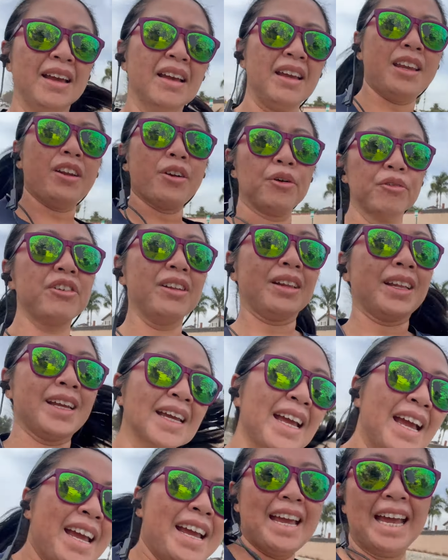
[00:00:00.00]
you know, feeling
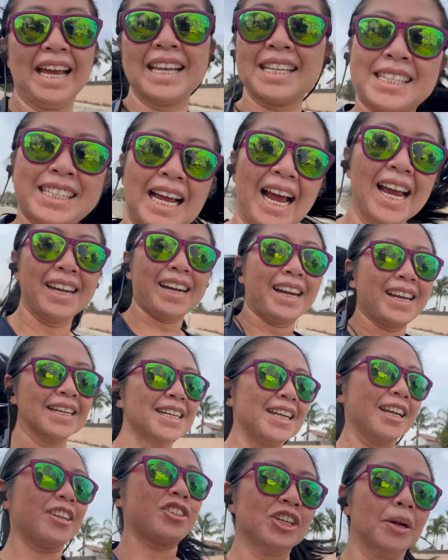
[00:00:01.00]
excited
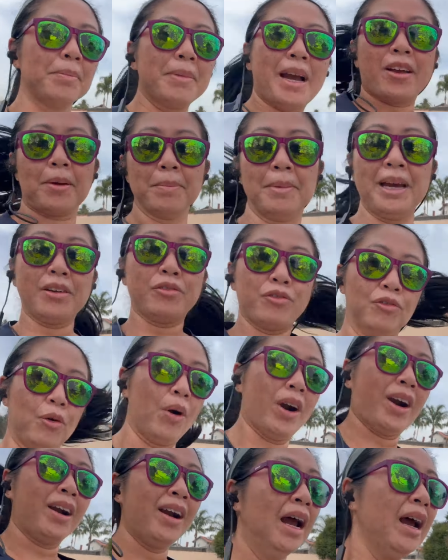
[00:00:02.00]
to jump out of bed
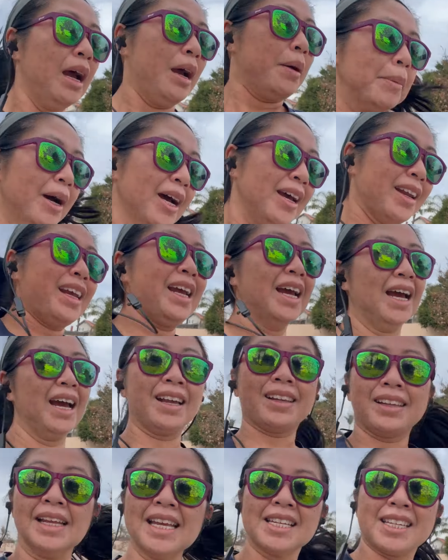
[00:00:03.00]
for. But
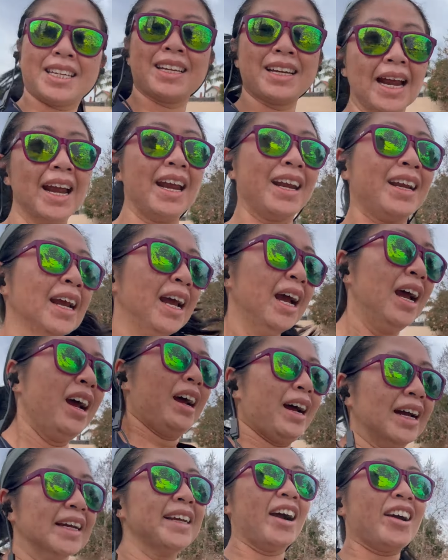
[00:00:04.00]
at least today
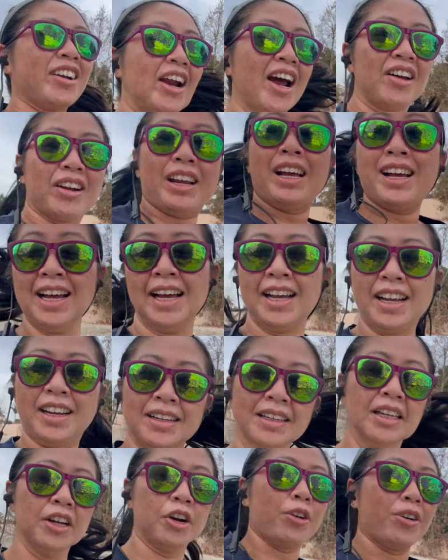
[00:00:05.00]
I got out a
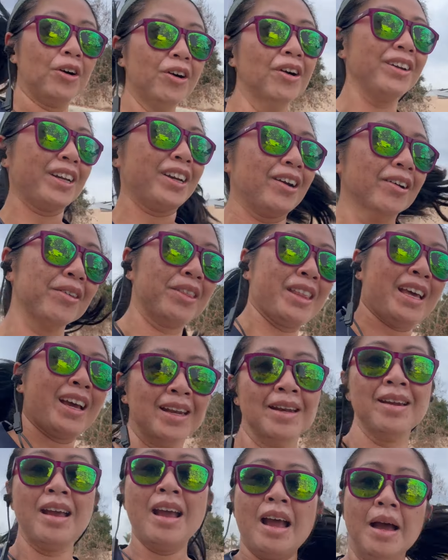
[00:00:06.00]
little earlier
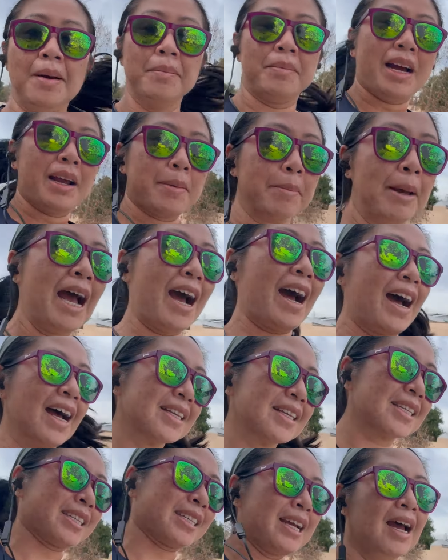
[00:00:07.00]
than my
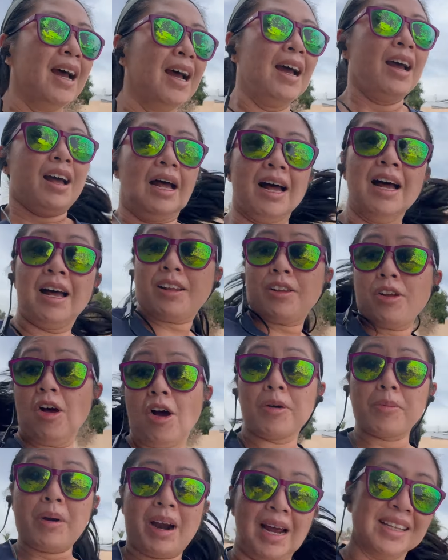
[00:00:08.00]
past uh,
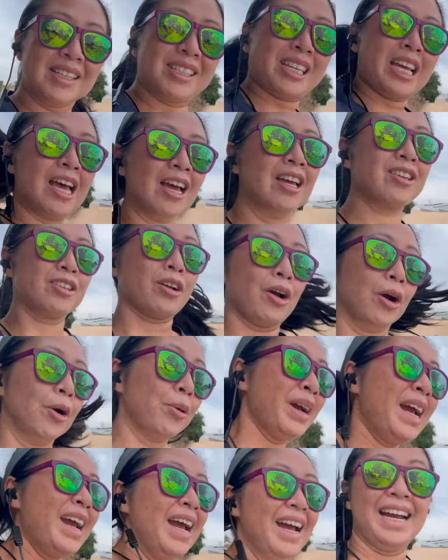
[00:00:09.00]
long runs. So
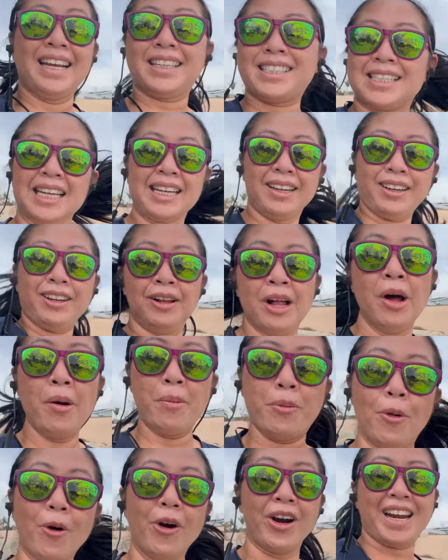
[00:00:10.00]
it's still
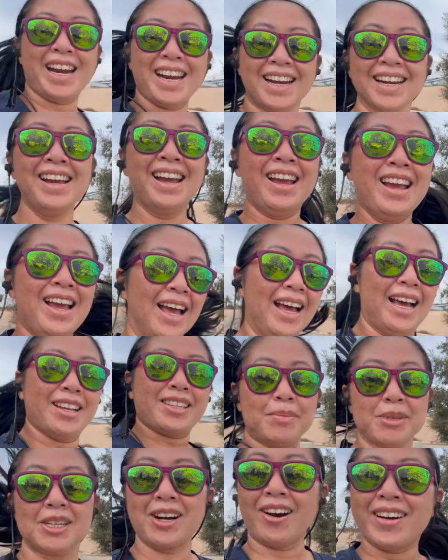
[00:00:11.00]
morning as I'm
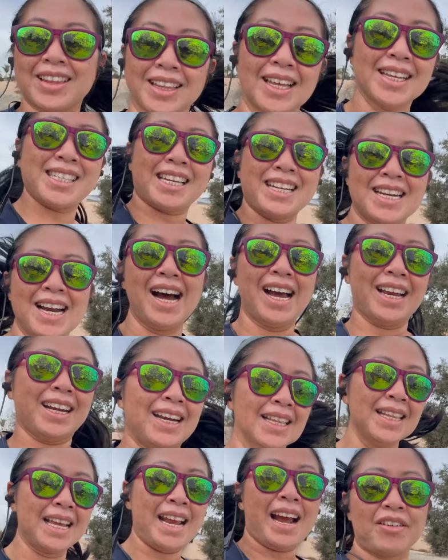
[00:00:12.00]
starting this and not
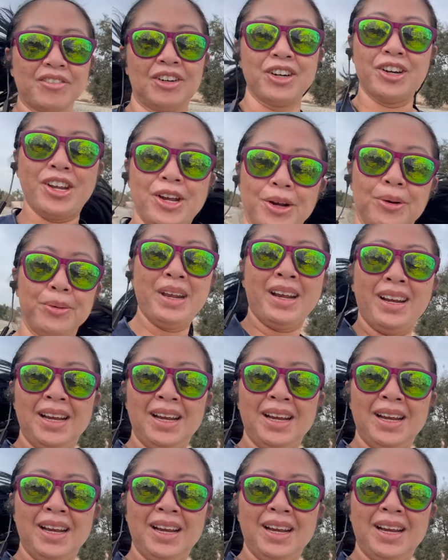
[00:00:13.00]
in the afternoon.